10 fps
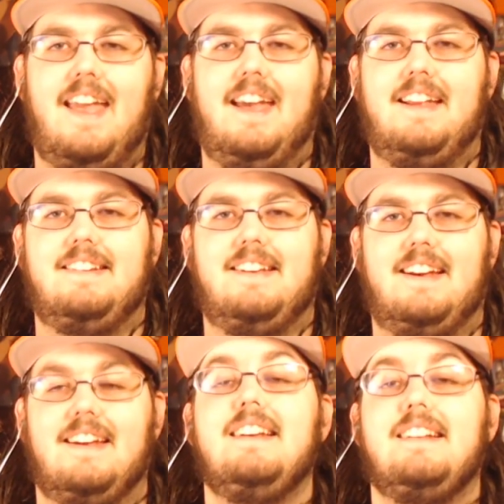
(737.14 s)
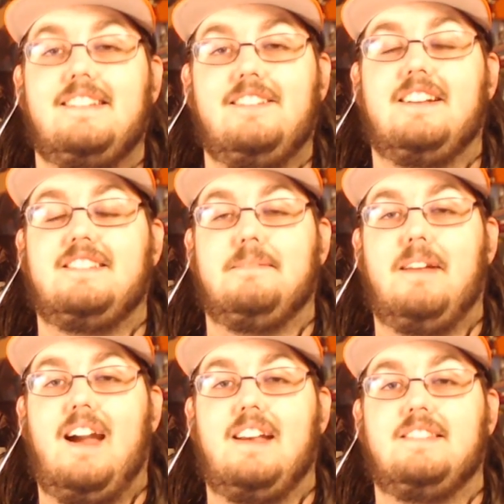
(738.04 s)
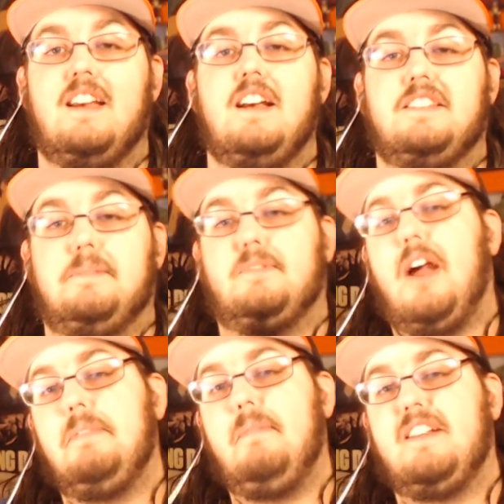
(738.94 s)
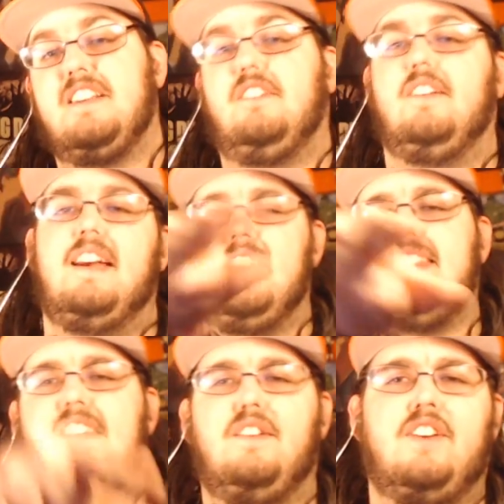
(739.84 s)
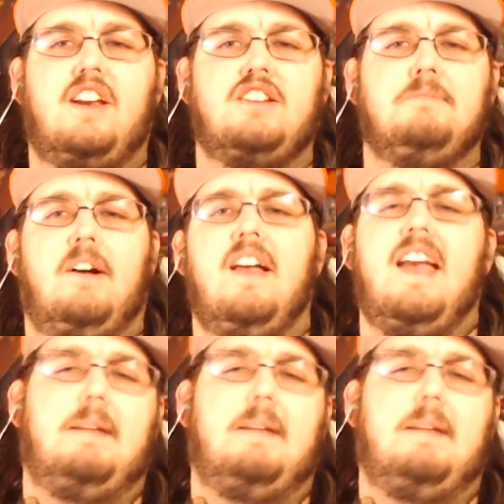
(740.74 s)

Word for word: And uh, till next time, guys, subscribe to my channel, hit that notification bell,